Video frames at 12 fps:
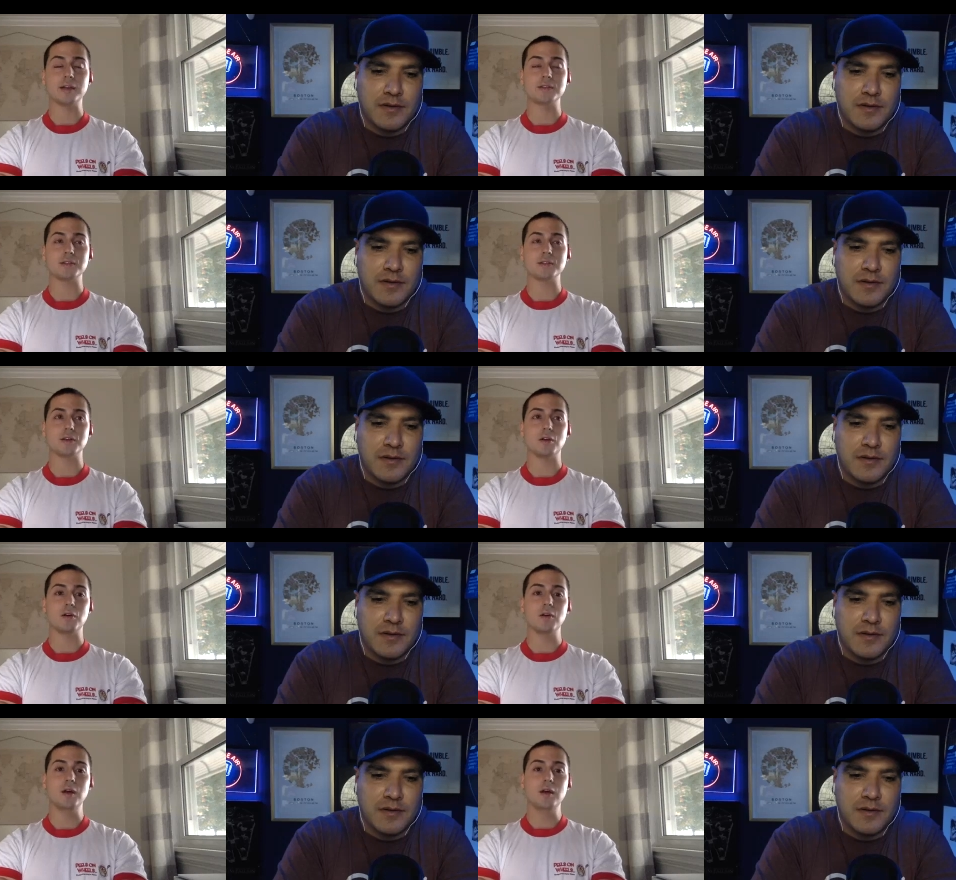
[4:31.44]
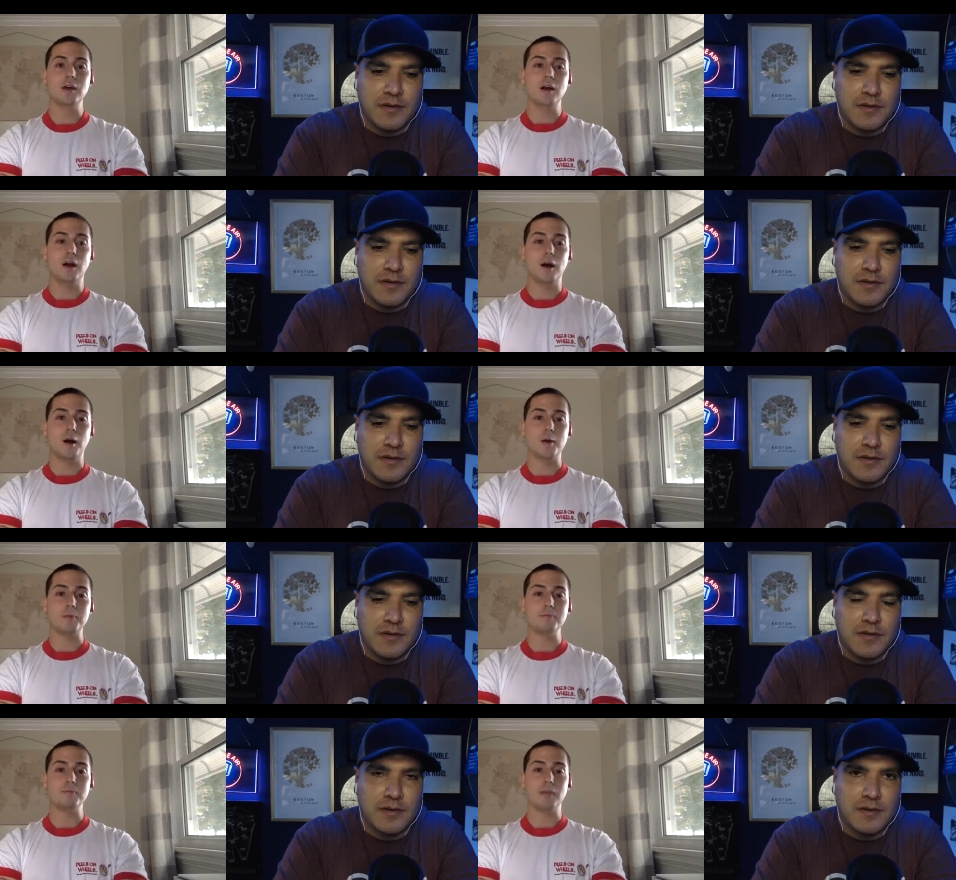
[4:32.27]
Speaker 1: So
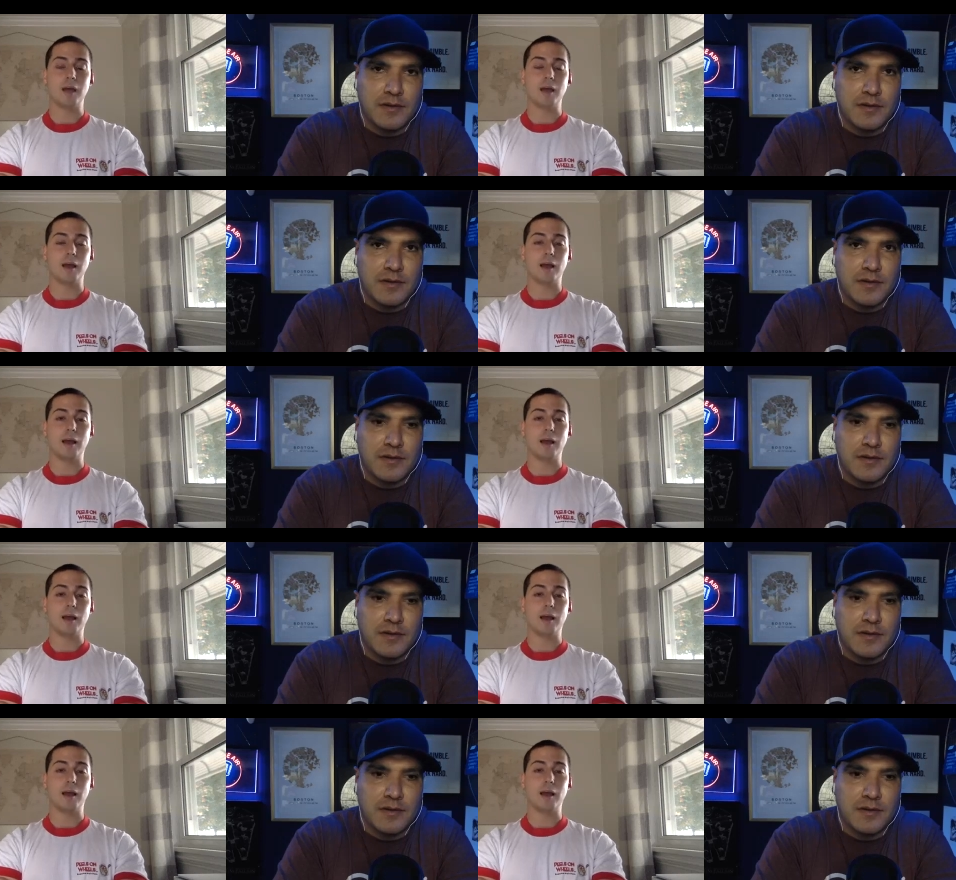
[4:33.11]
um, I,